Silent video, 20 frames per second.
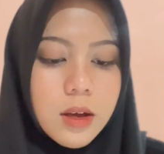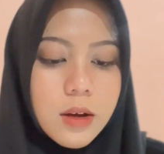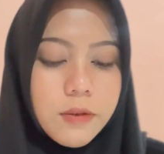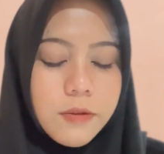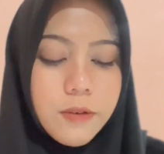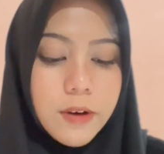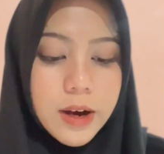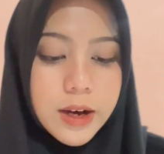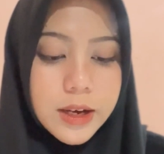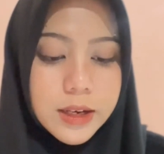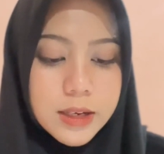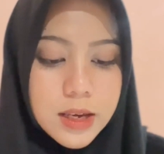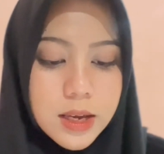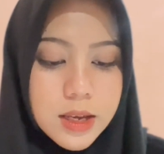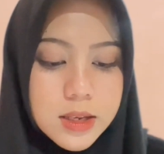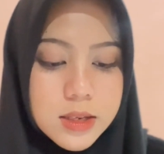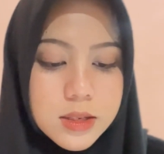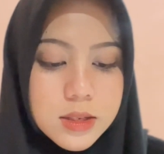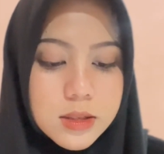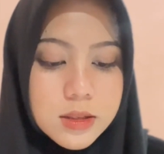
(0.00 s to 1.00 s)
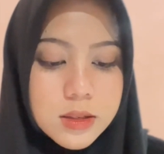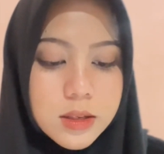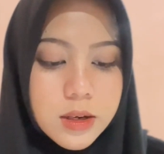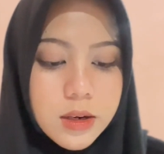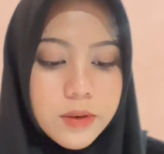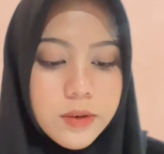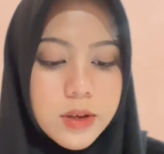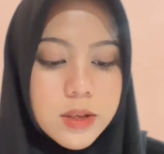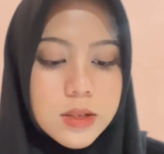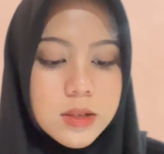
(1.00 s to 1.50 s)
Findings.
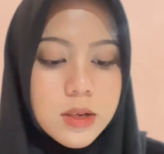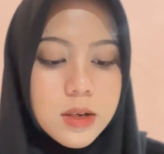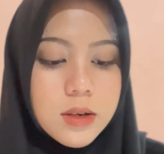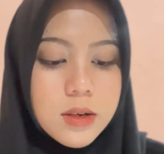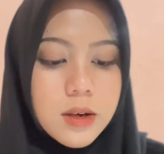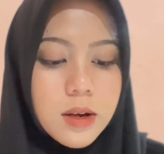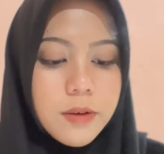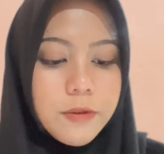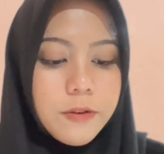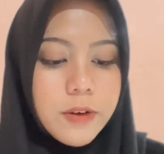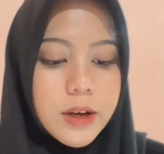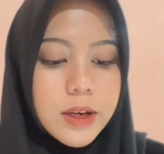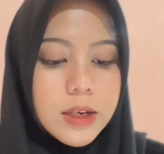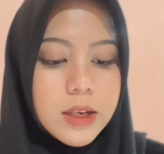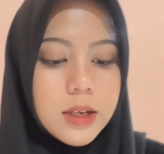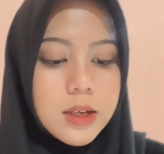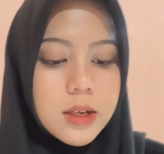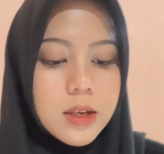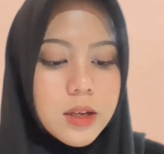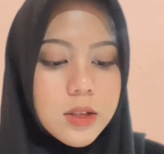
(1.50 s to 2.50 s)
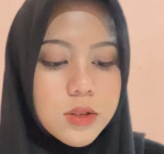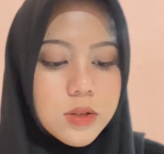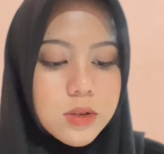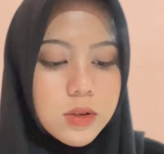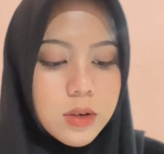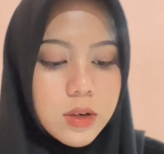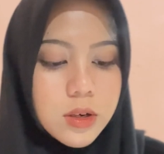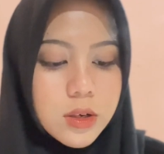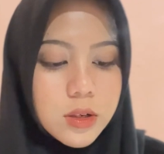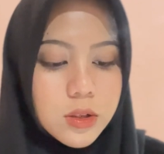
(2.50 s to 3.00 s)
The research finding
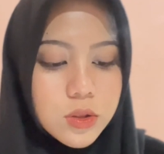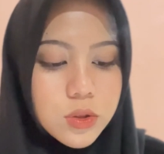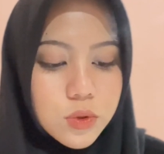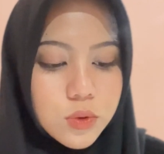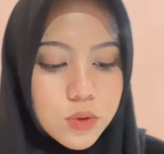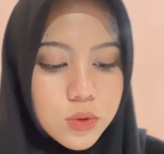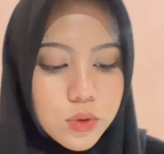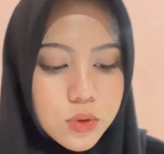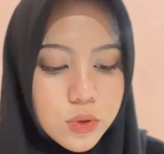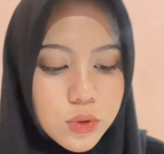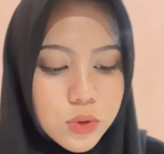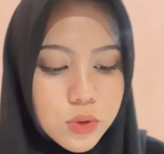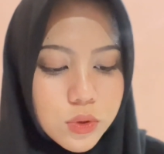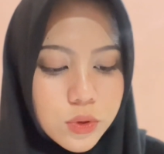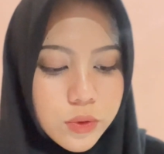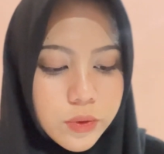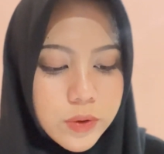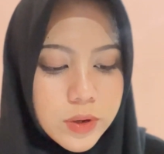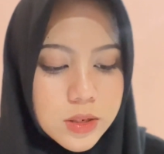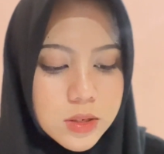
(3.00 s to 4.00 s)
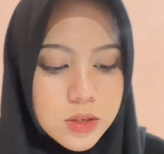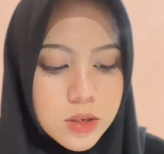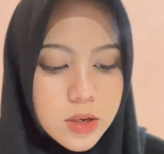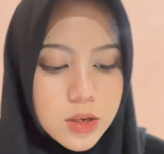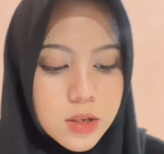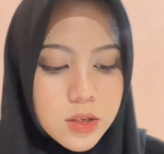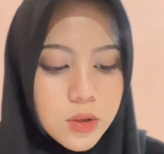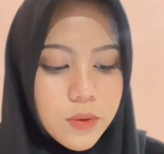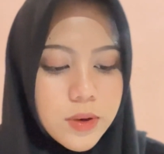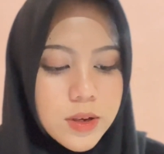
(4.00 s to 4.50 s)
answer to
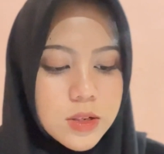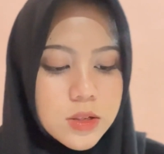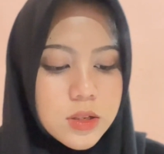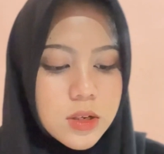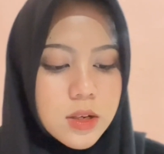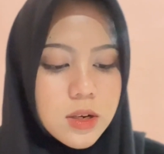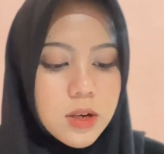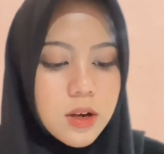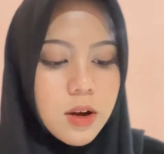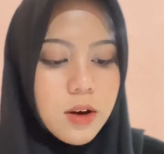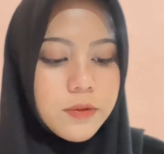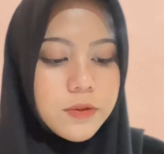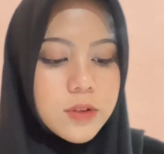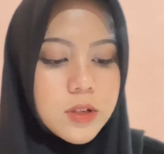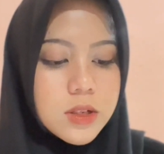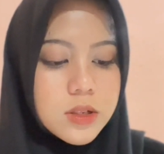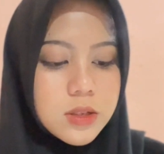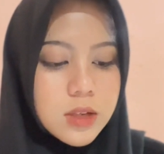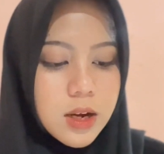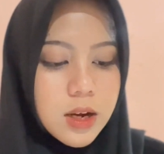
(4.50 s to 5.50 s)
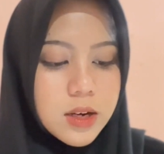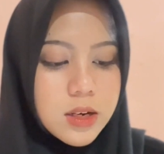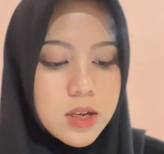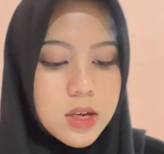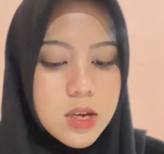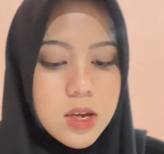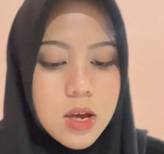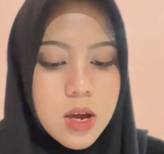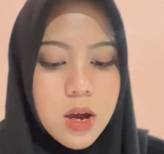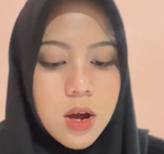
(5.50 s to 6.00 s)
research question of the
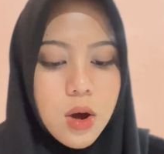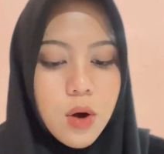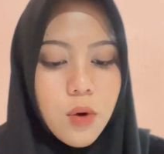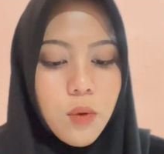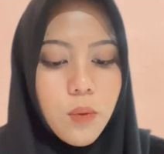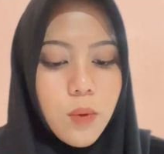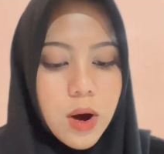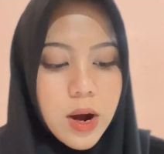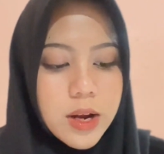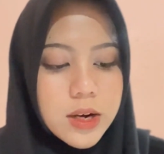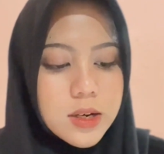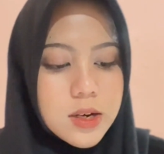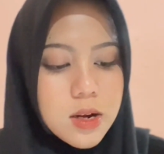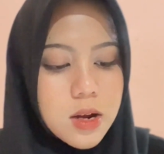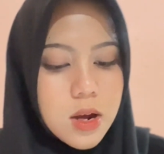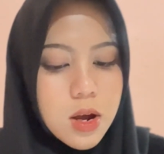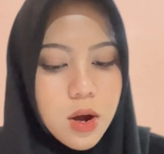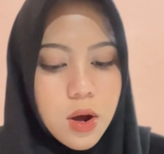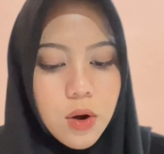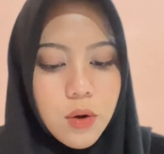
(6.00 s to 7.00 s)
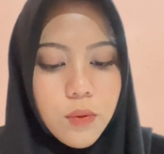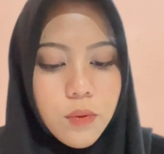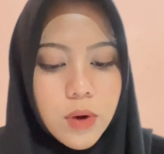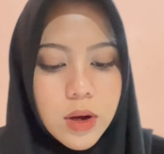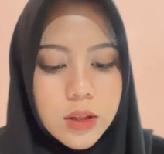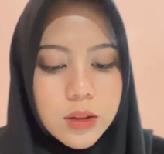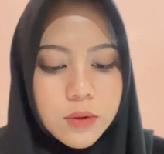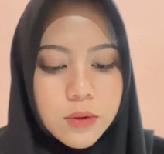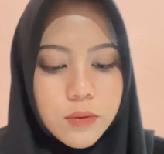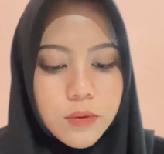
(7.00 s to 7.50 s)
study. 1.
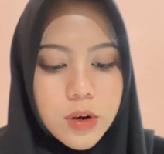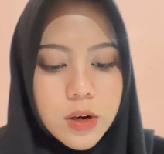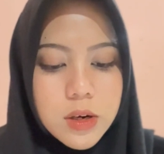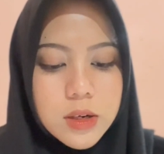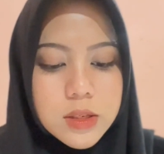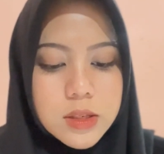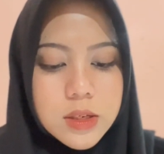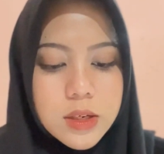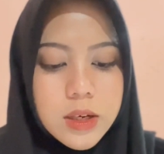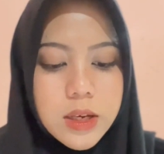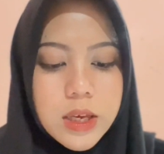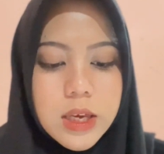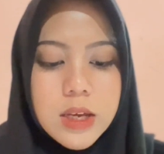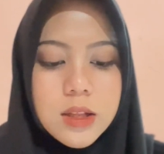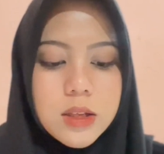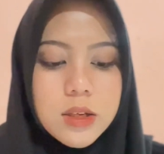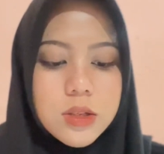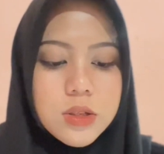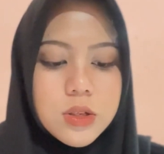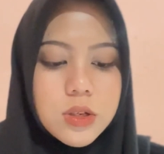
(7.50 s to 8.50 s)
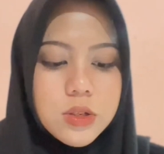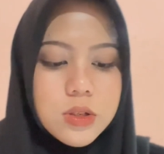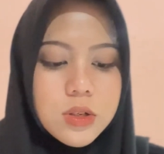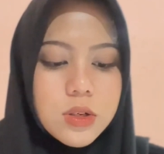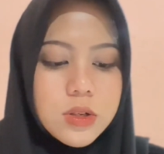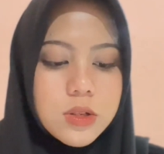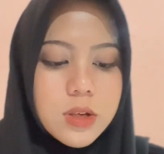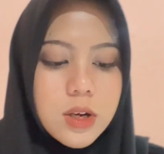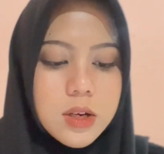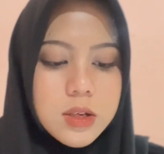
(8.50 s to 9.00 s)
What were the English teacher
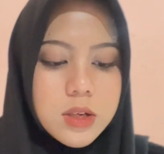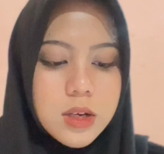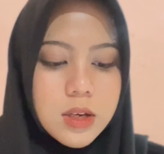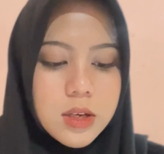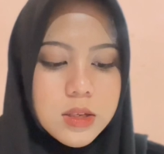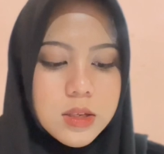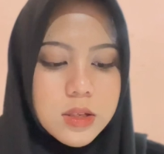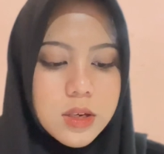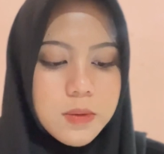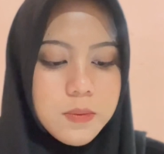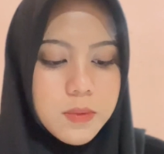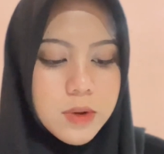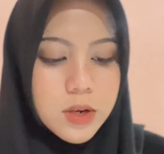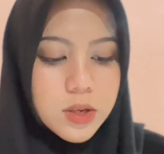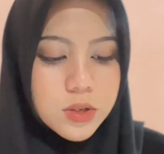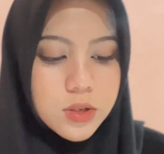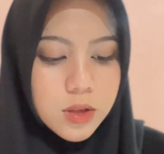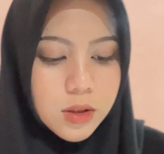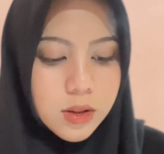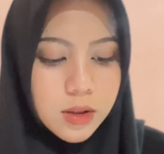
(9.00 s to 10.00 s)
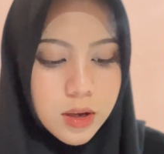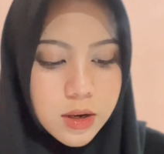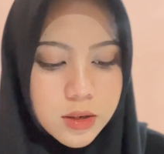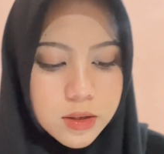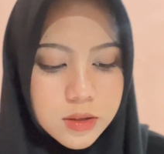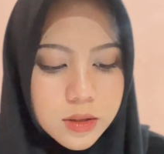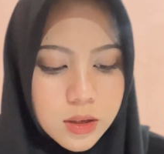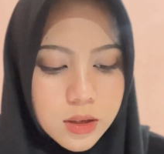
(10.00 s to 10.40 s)
strategies in managing large